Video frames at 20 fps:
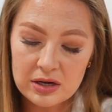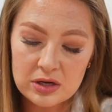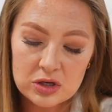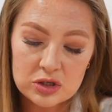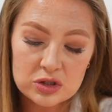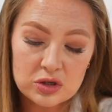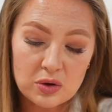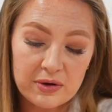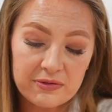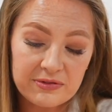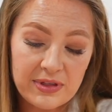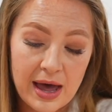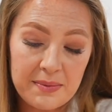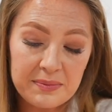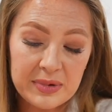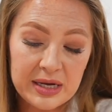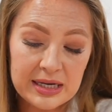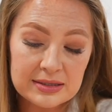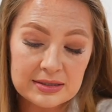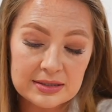So if that
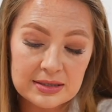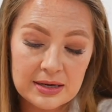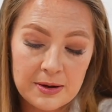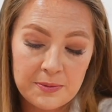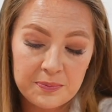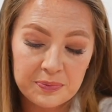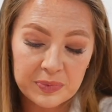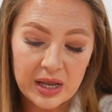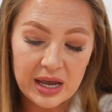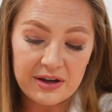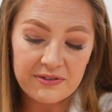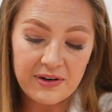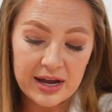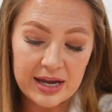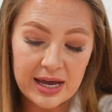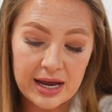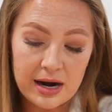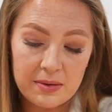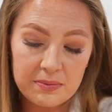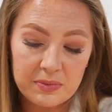means if I
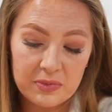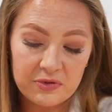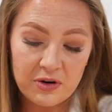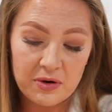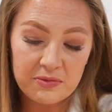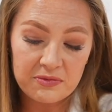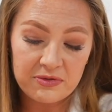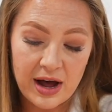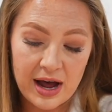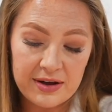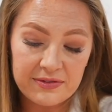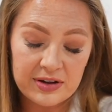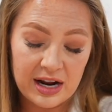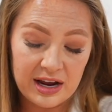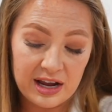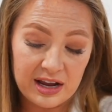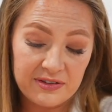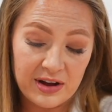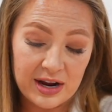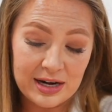get up from 5 and
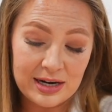if I